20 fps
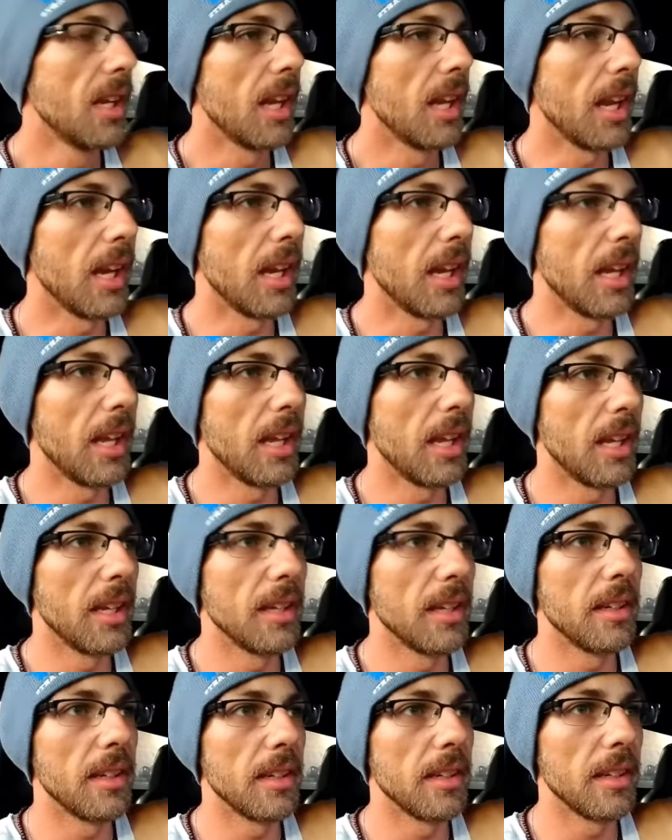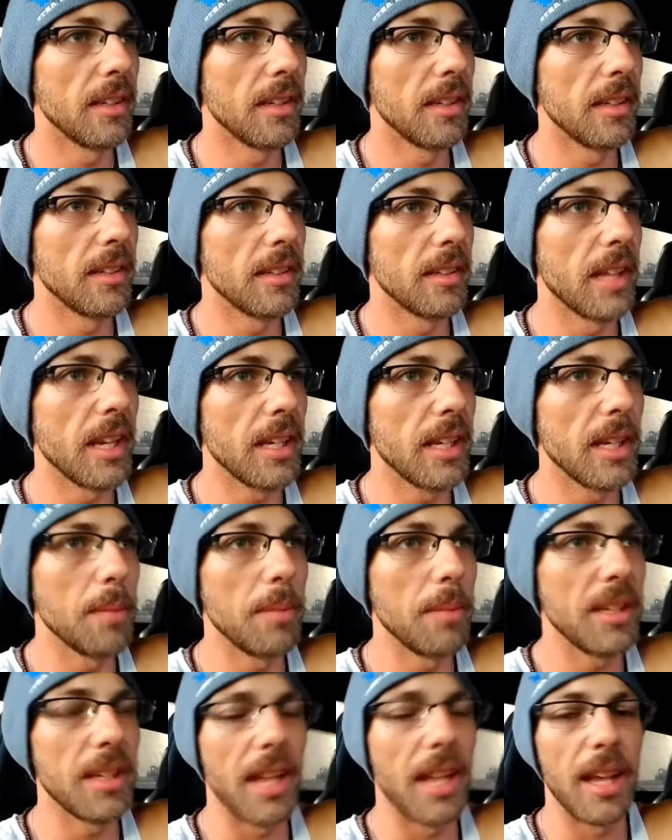And they give
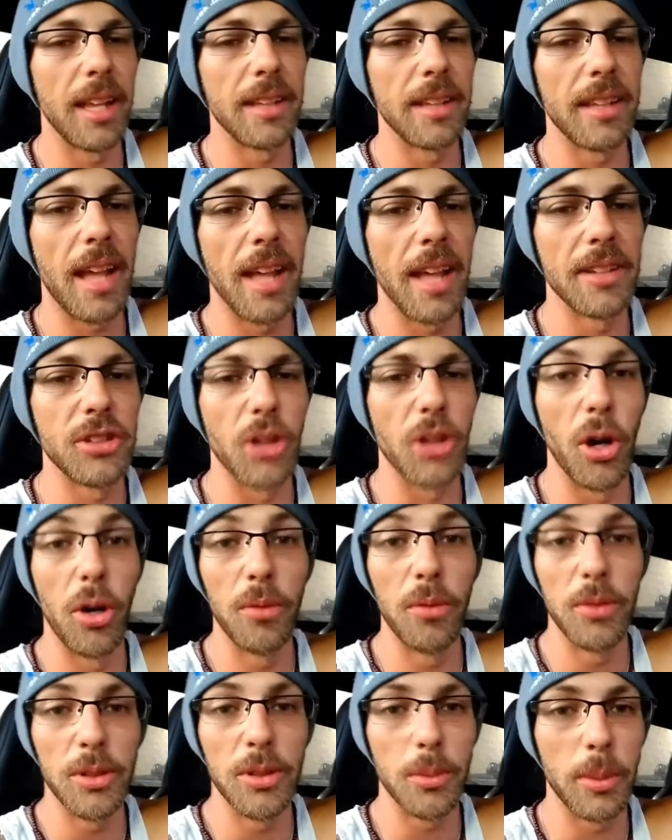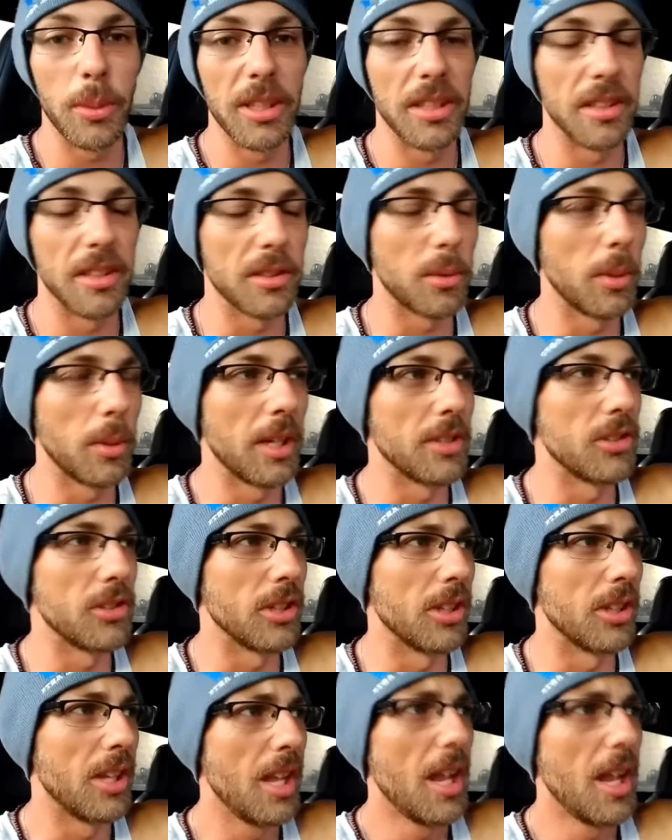me that Jehovah's Witness question.